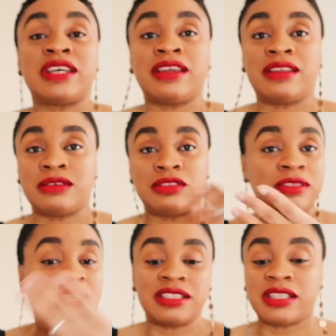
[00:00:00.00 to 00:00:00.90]
I now do
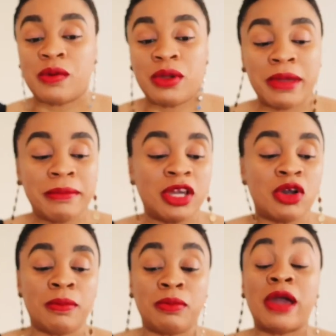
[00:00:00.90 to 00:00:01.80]
that, I wear my
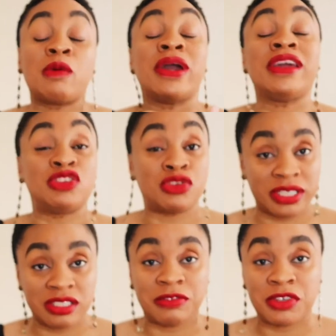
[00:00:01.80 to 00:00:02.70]
makeup. I wear a
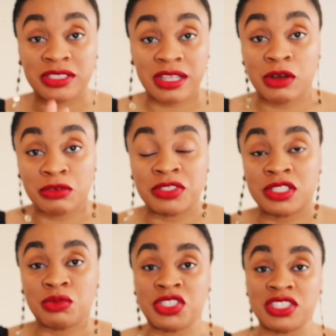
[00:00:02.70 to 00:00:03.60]
dress, the first outfit,
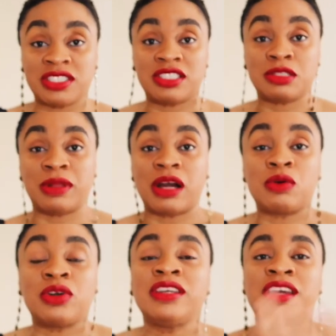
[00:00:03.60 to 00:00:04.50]
which is this black
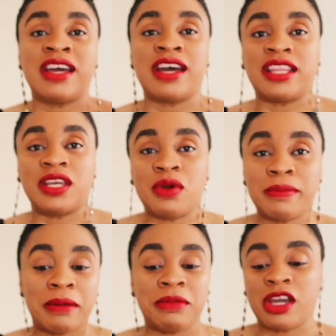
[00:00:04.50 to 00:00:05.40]
one, and then wear
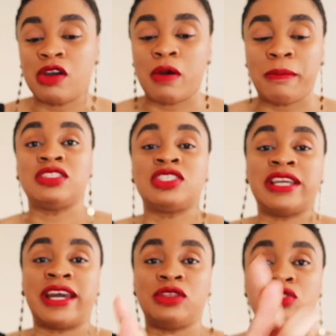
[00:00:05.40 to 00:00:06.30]
my makeup. Usually
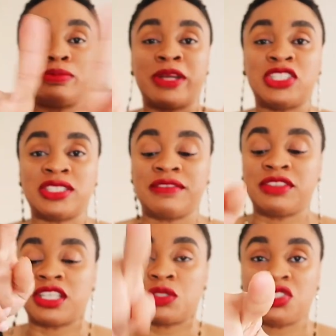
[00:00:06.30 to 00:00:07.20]
I use my
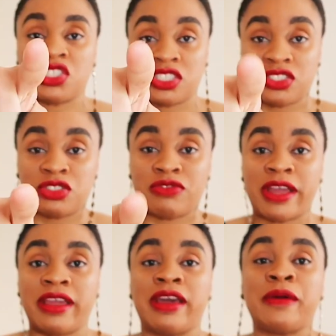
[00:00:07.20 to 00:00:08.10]
G7X, which is just right
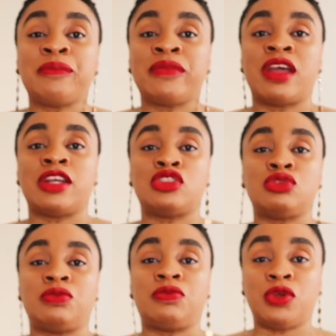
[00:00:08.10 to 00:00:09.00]
here,
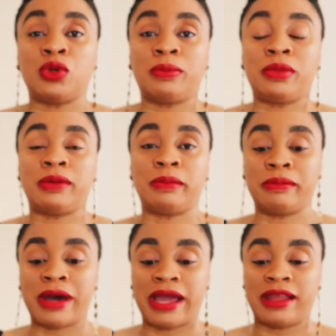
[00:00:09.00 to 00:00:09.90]
to film
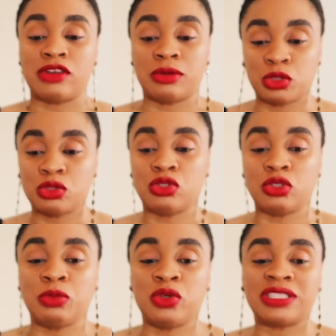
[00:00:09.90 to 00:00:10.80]
my normal
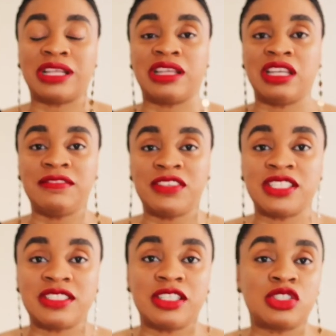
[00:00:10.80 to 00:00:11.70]
lookbooks, and then if
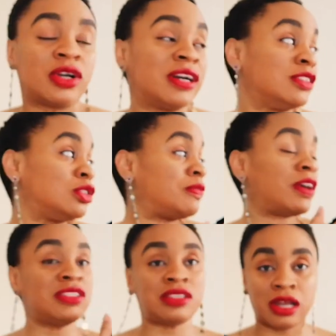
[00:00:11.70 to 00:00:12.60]
there's TikTok and stuff, I
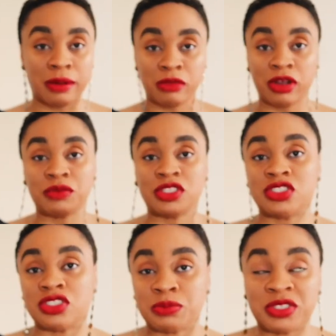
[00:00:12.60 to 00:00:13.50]
use the camera, which is
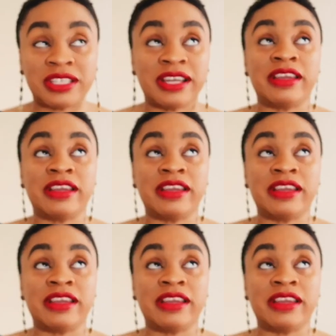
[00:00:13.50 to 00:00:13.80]
just beside